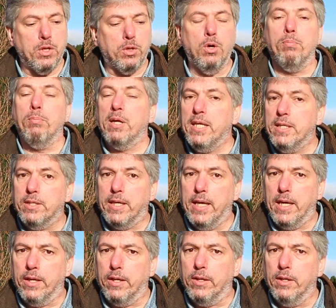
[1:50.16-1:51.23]
got money
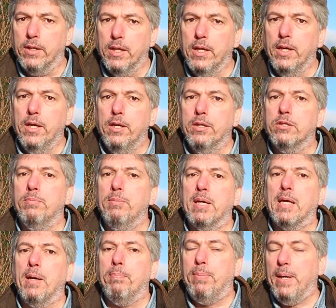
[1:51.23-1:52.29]
together to
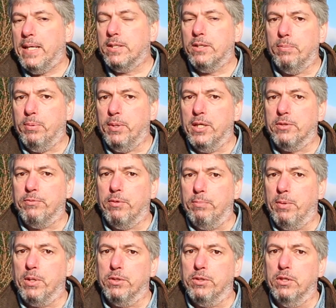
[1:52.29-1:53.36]
make a better place for
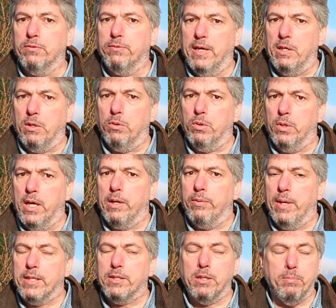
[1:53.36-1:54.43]
Burns's final
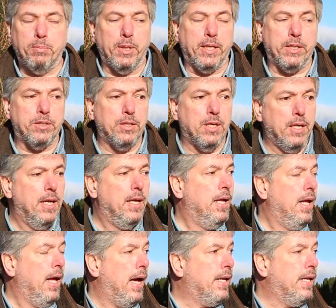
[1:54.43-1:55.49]
resting place.
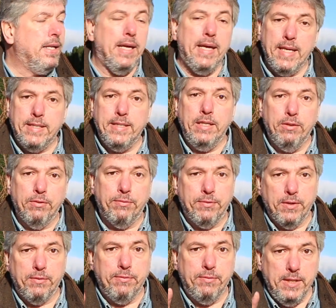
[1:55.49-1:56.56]
And in
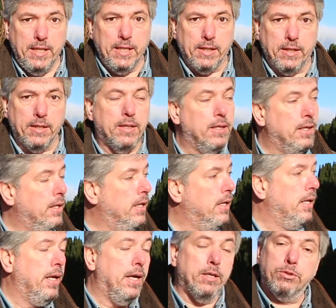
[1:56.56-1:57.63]
1815,
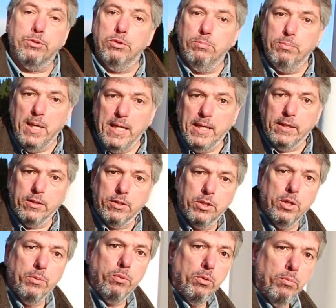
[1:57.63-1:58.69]
his
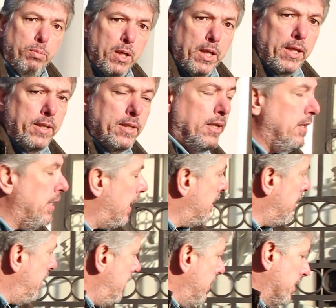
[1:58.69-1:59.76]
remains were buried
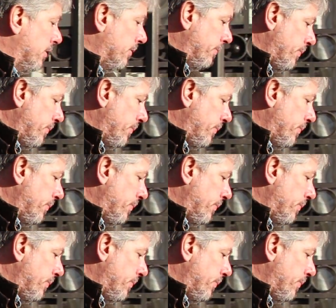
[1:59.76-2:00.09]
in here.